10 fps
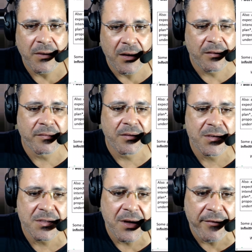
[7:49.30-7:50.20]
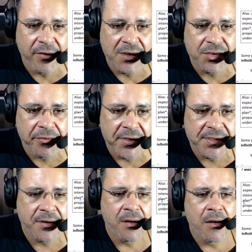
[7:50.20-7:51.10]
doesn't have an asterisk,
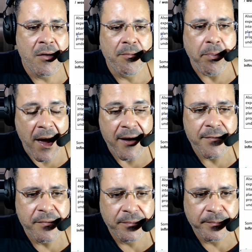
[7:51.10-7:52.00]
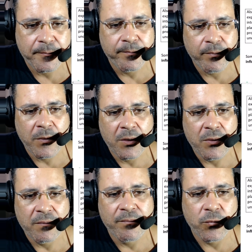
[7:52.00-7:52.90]
plan,
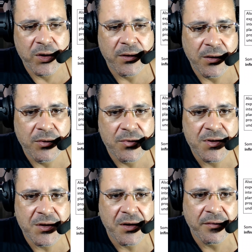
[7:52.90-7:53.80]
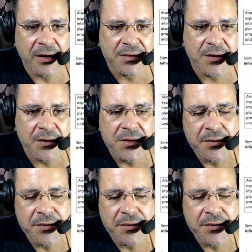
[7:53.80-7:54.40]
we use it in that sense,